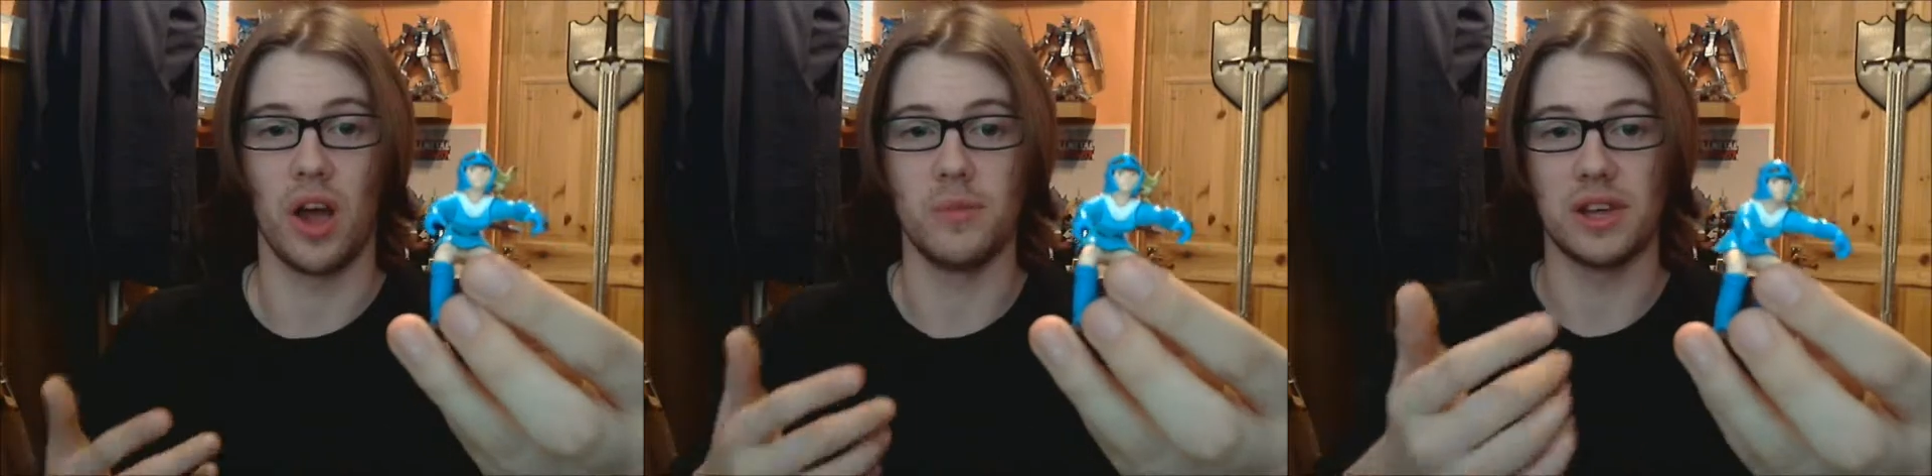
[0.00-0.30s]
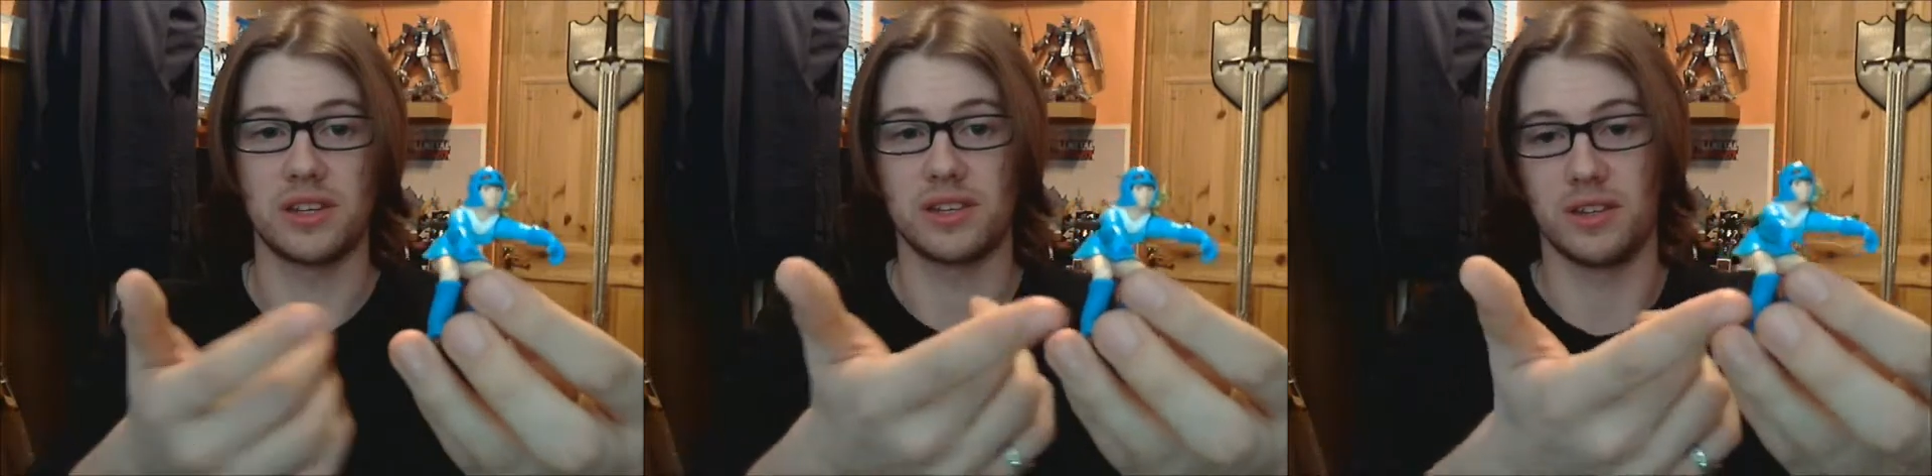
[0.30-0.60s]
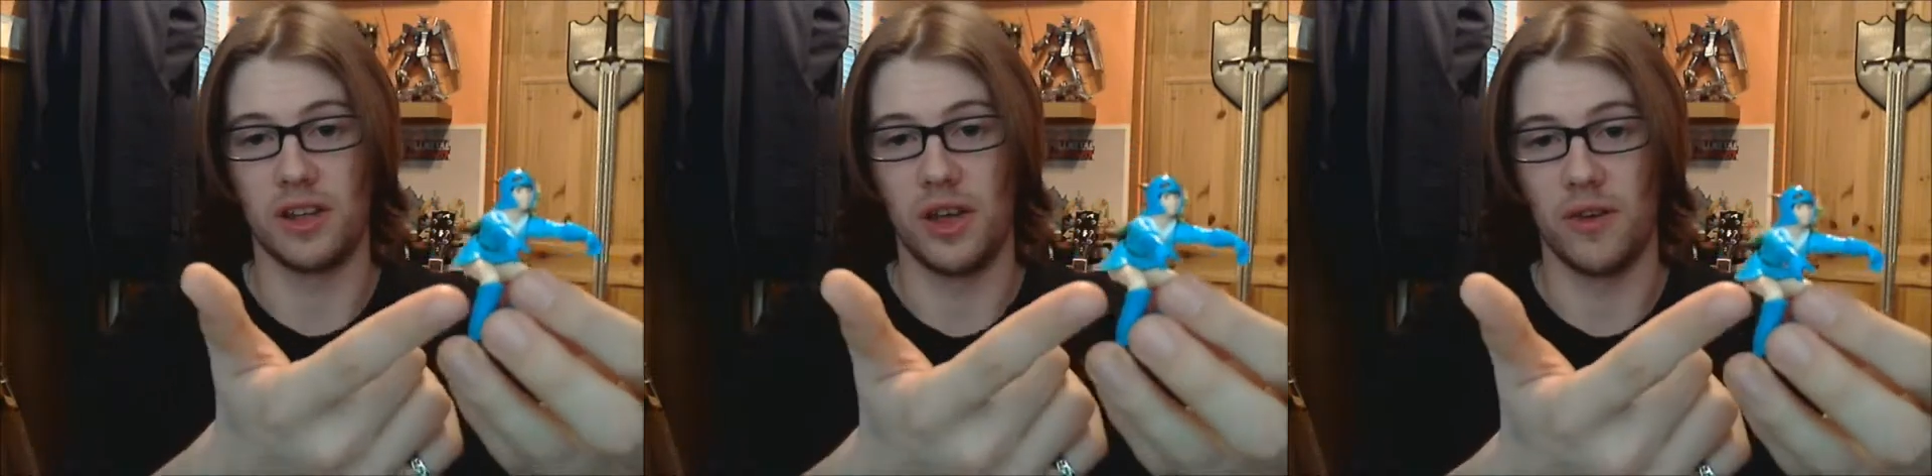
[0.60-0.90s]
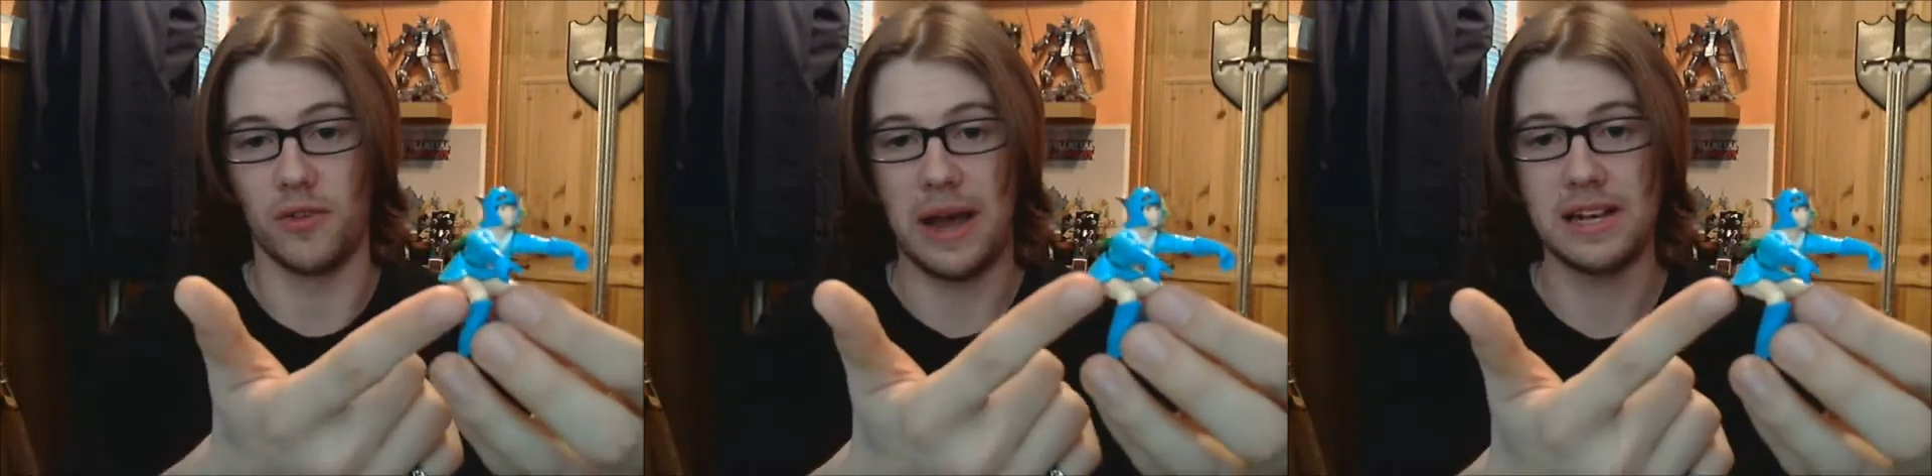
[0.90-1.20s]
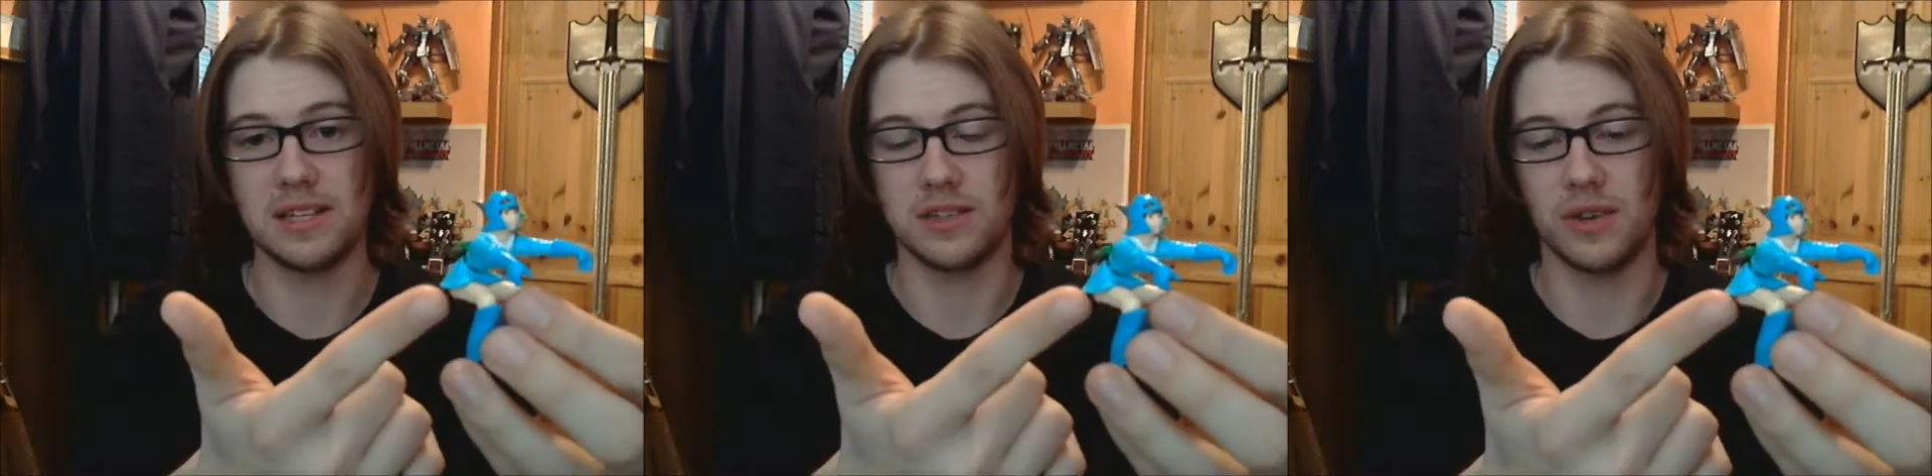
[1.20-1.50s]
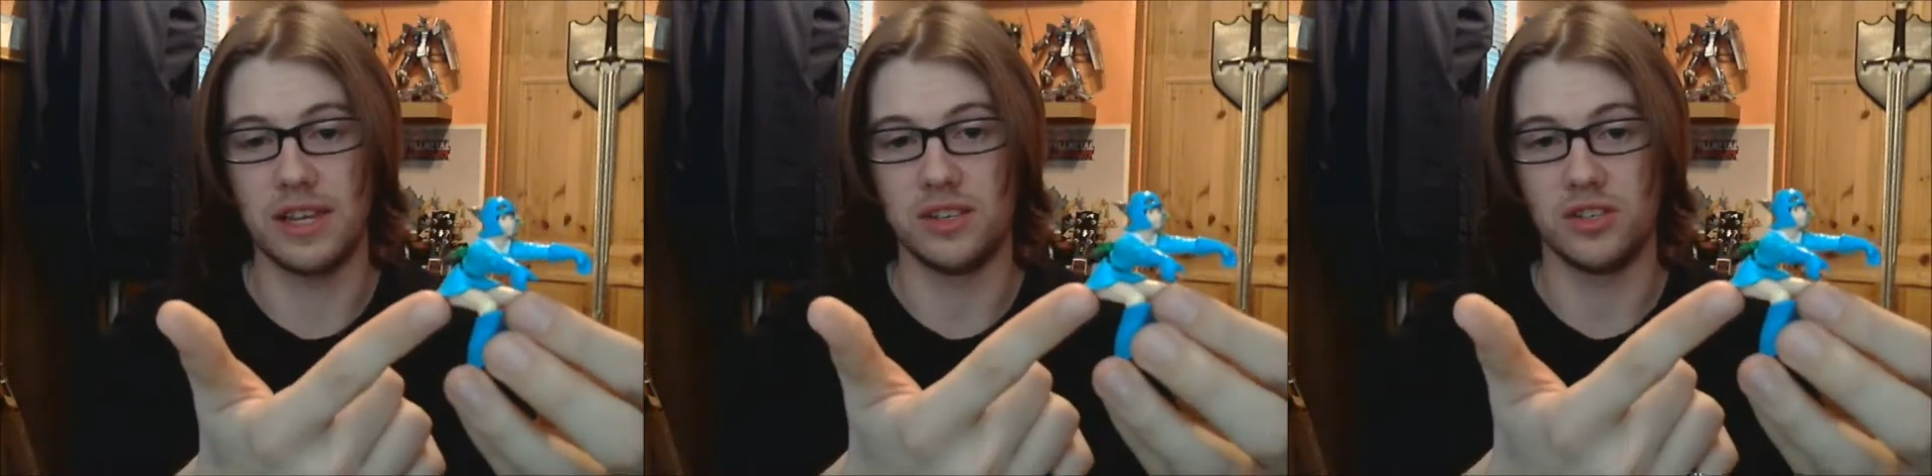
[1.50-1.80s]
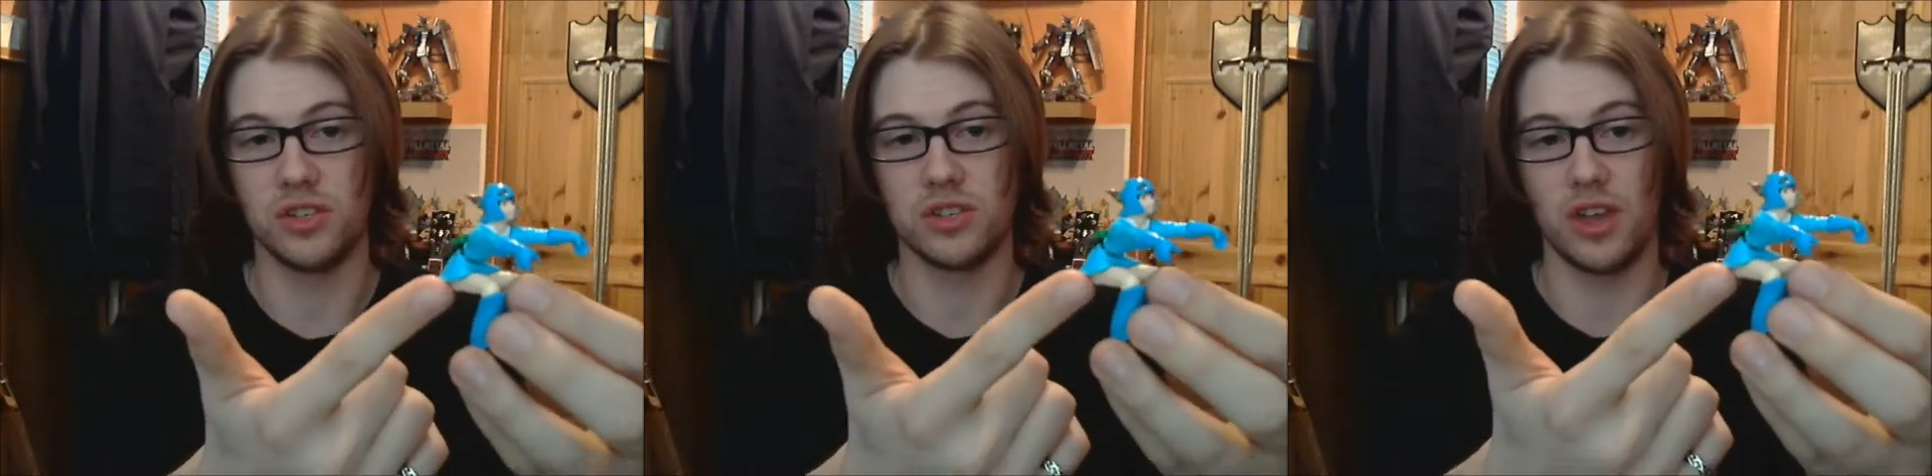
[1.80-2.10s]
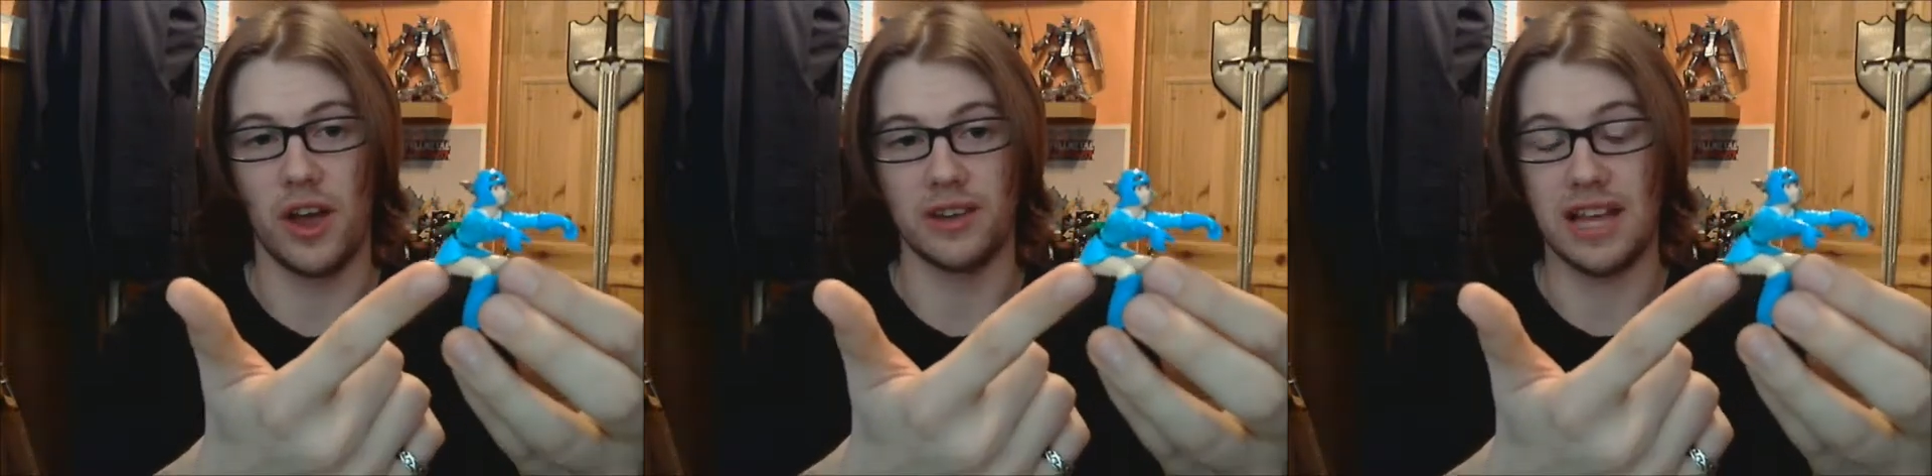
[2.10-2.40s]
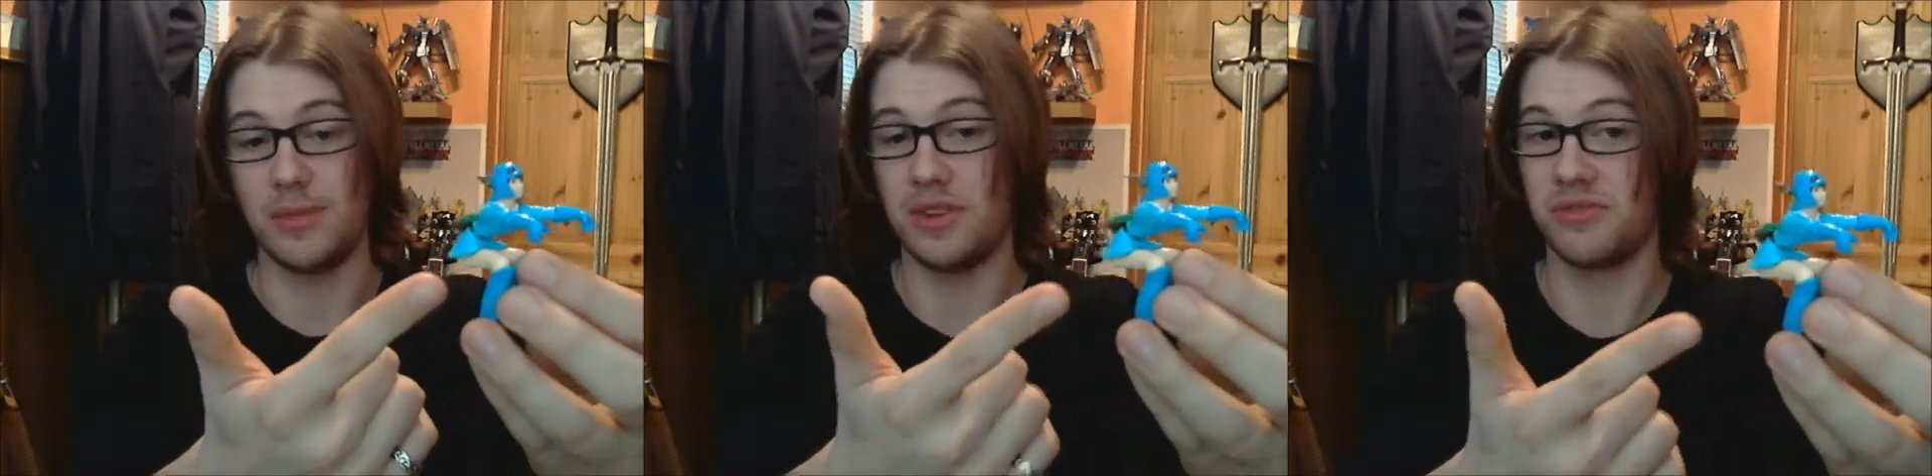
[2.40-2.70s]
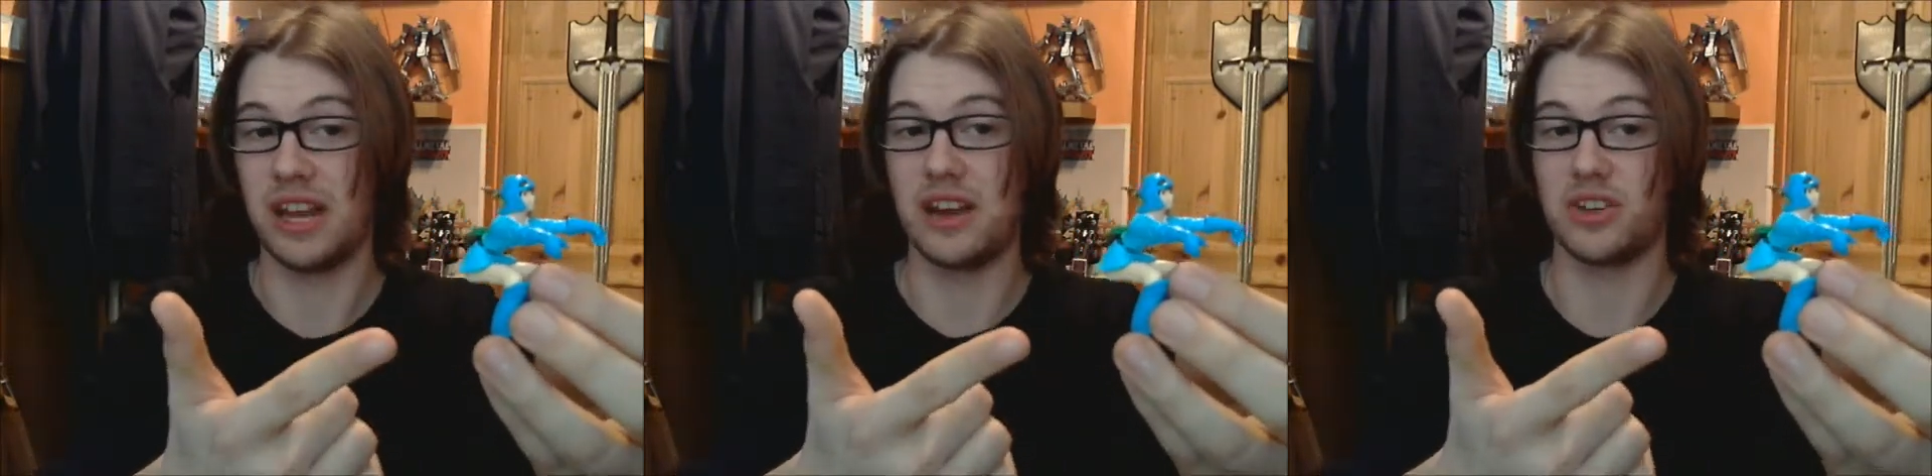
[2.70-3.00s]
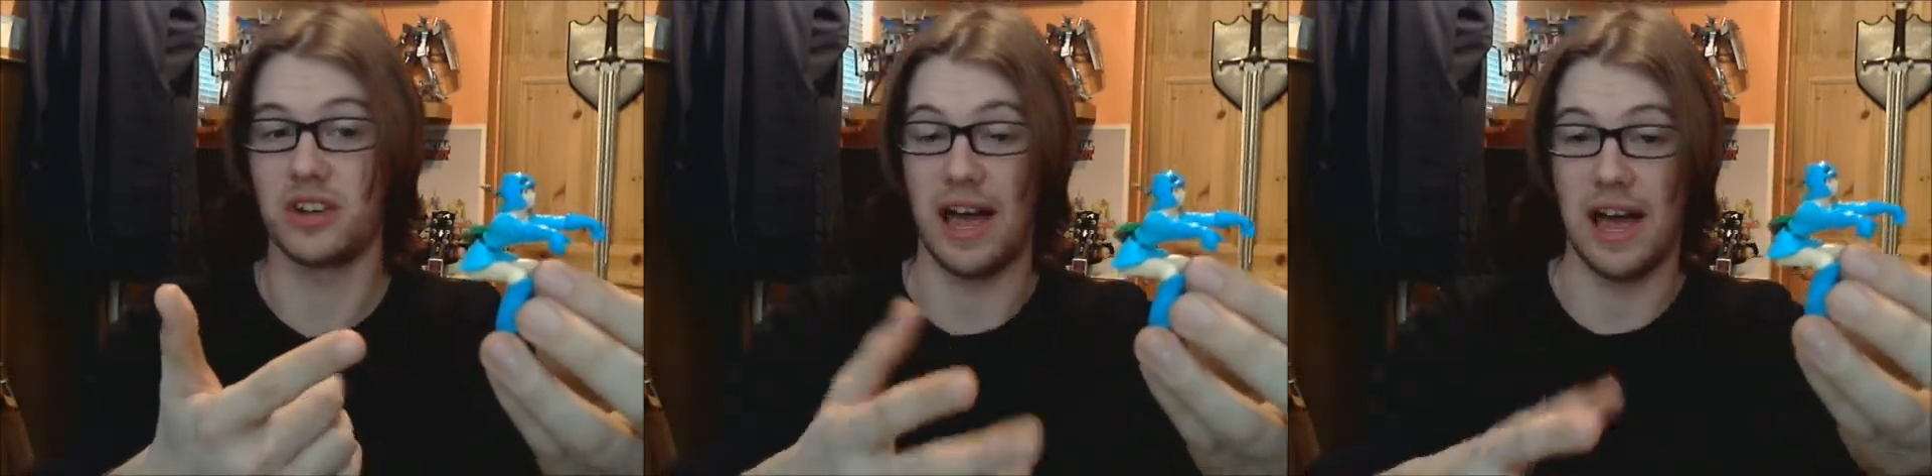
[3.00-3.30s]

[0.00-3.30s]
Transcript: mixed the pants is just Tamiya flesh,